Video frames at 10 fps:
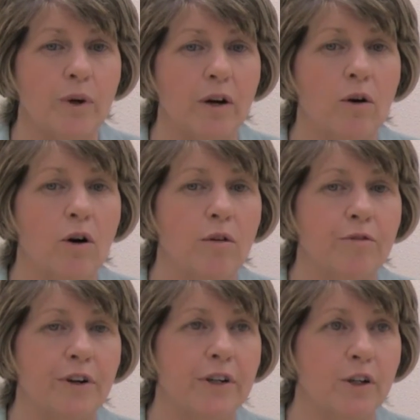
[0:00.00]
We are
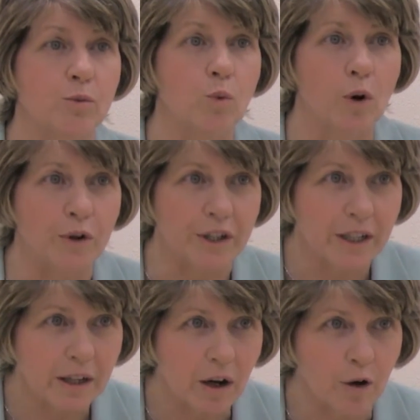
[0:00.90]
all very
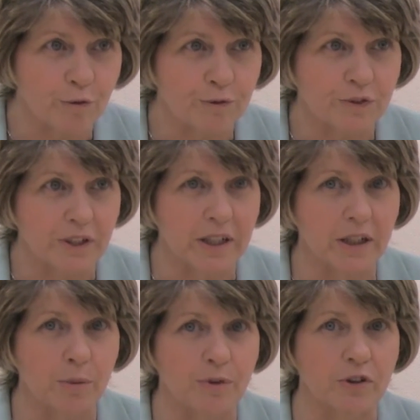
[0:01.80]
unworthy of
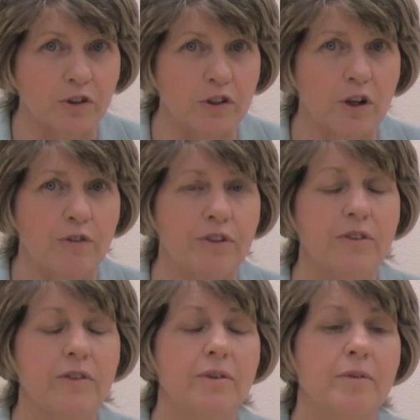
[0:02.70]
taking up such an
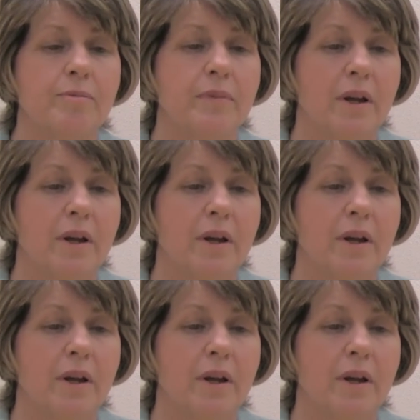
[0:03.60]
office.